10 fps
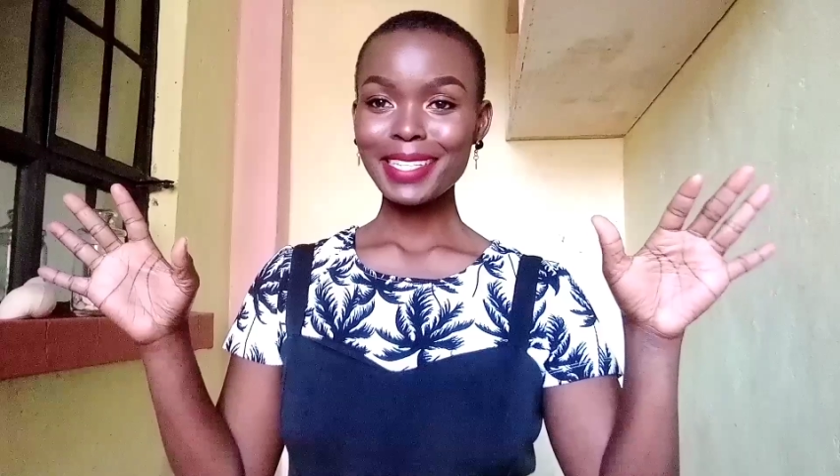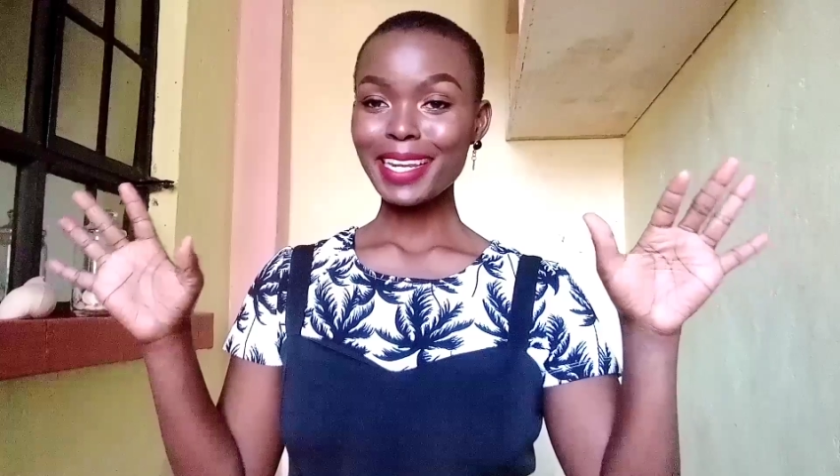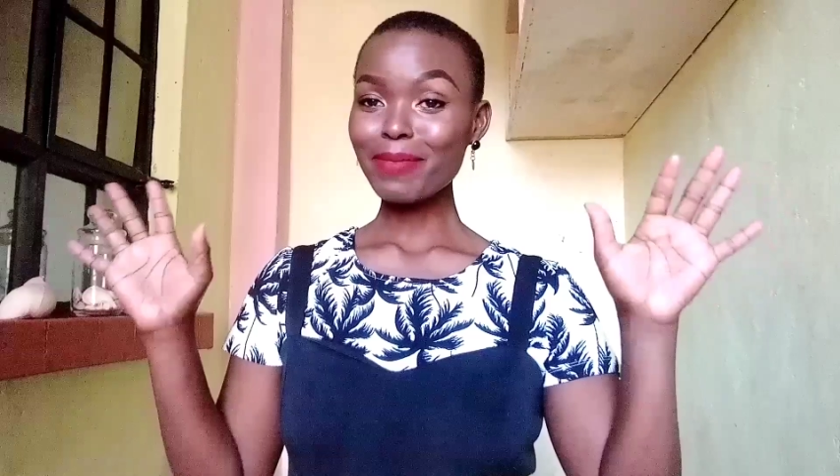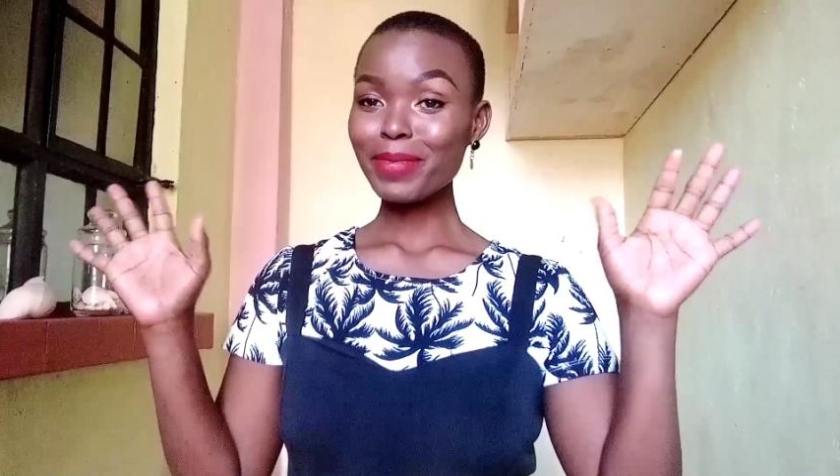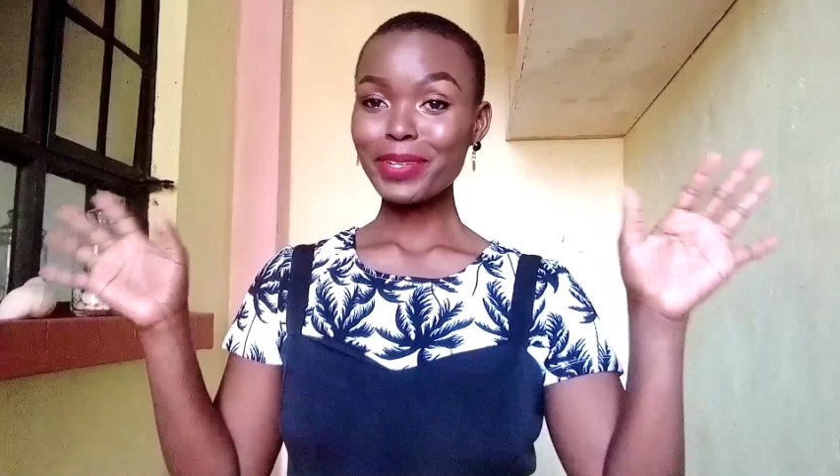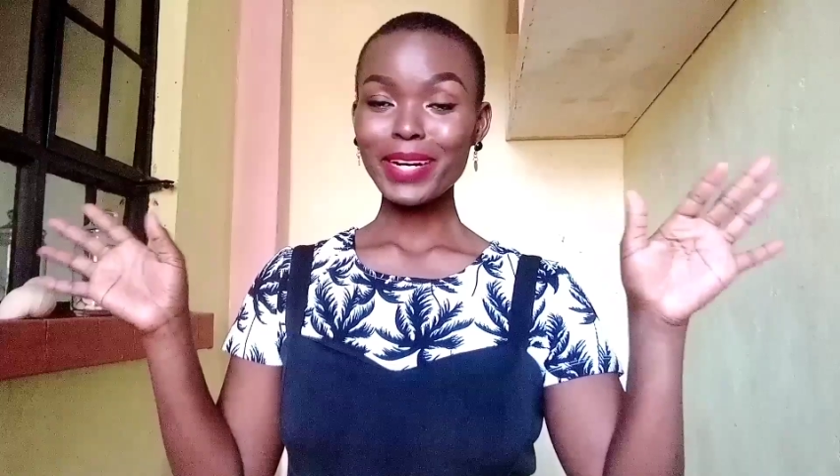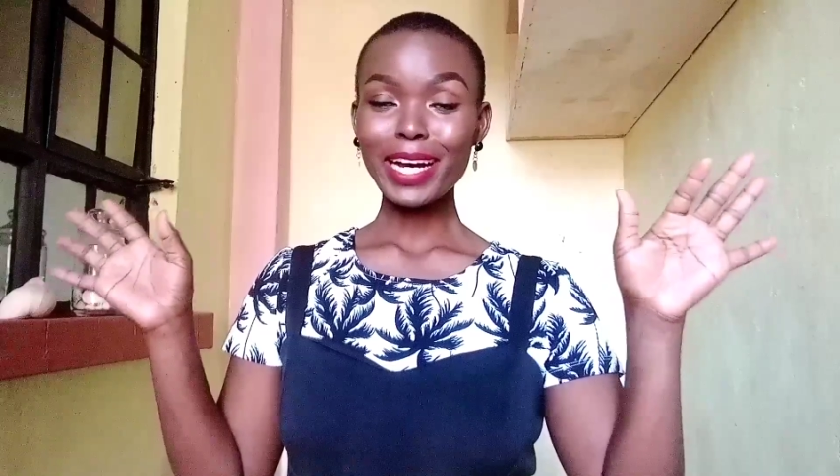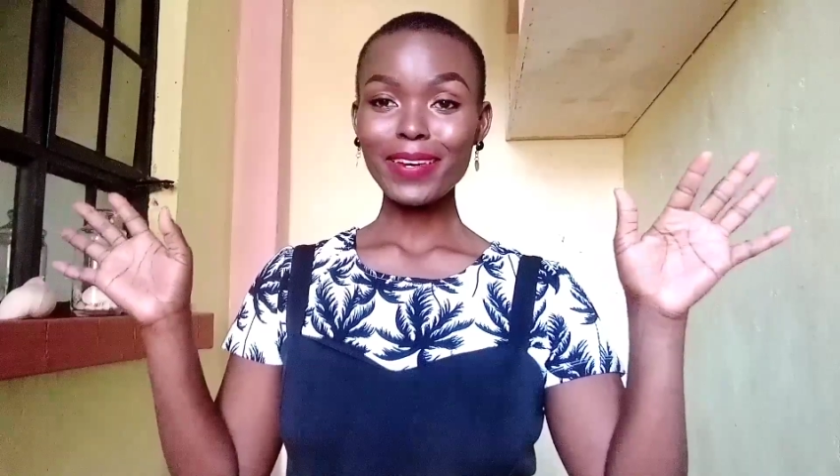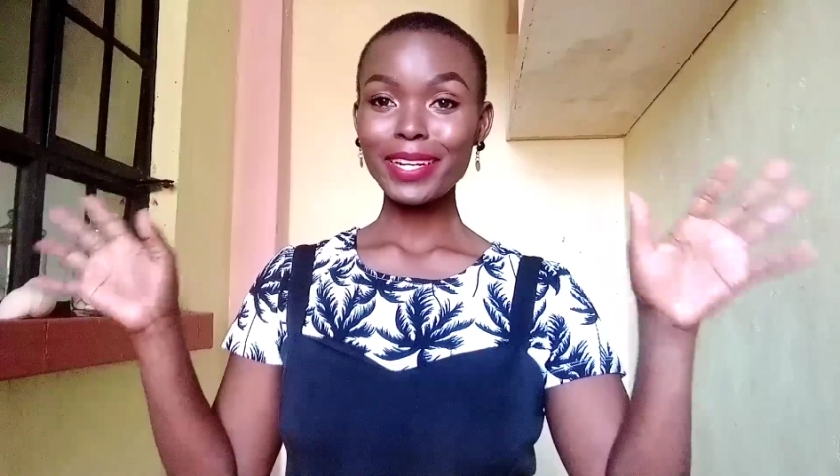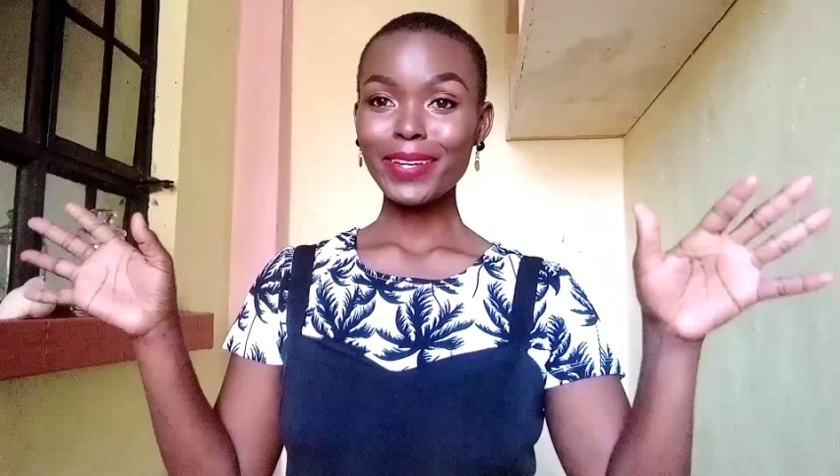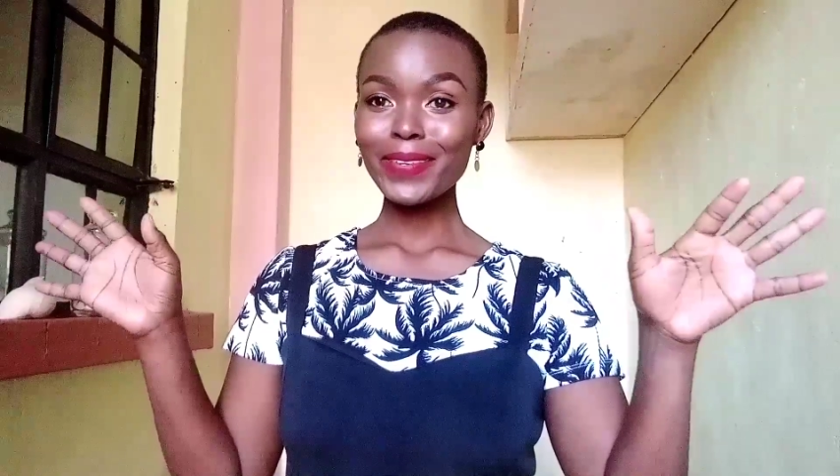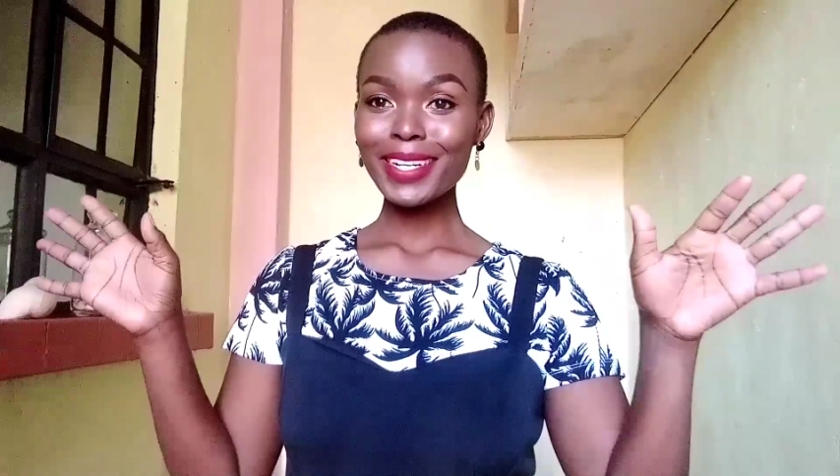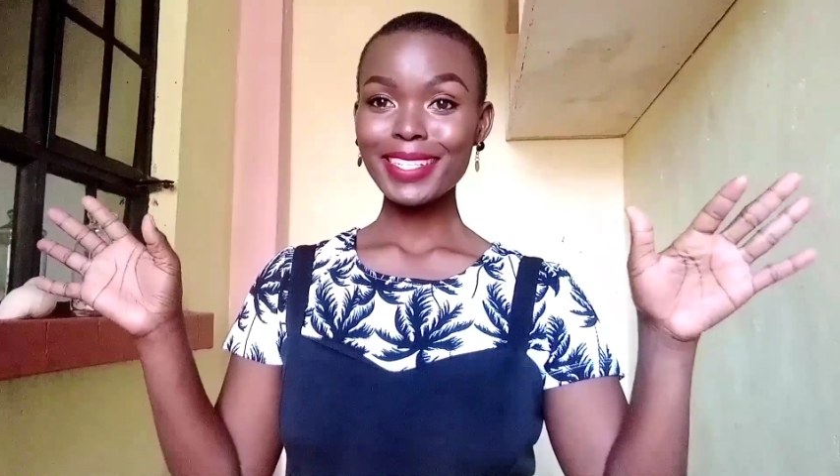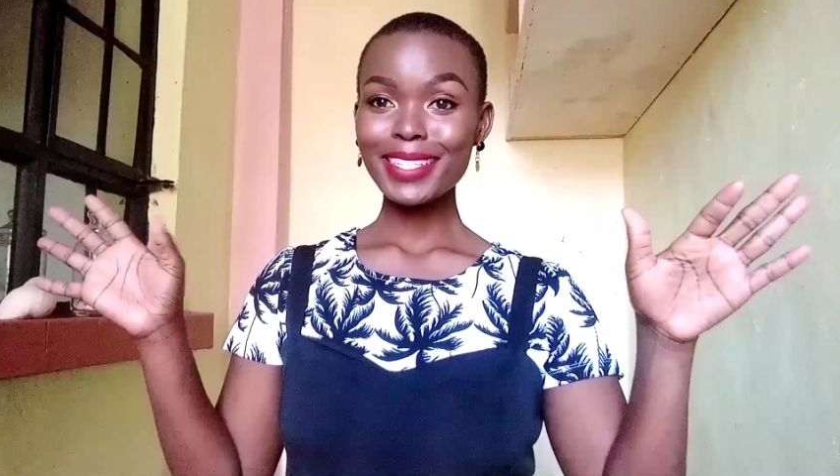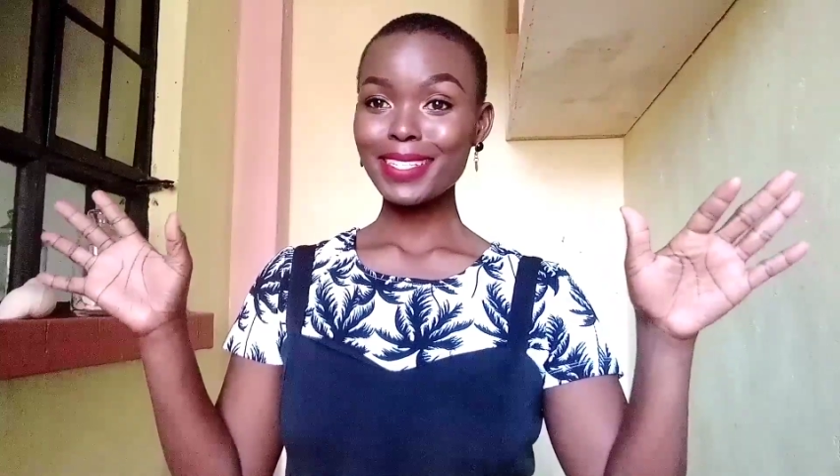Let me know how it
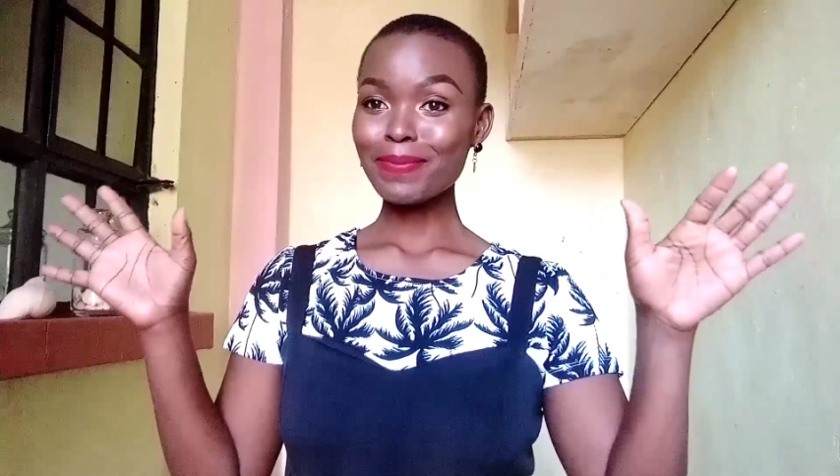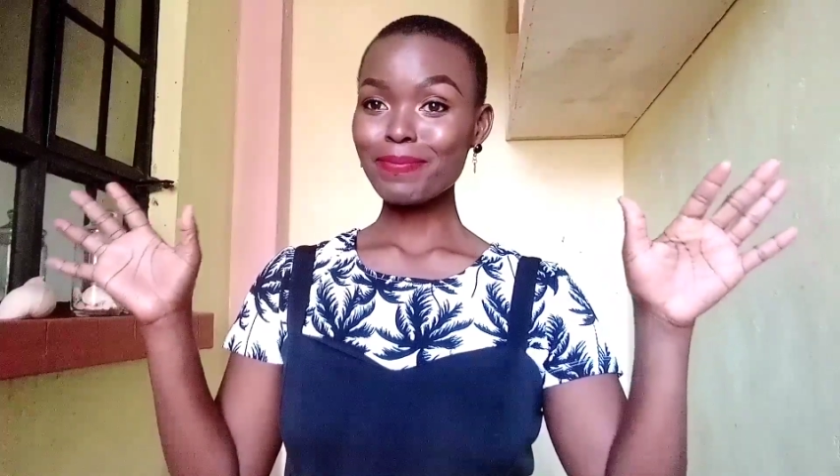looks,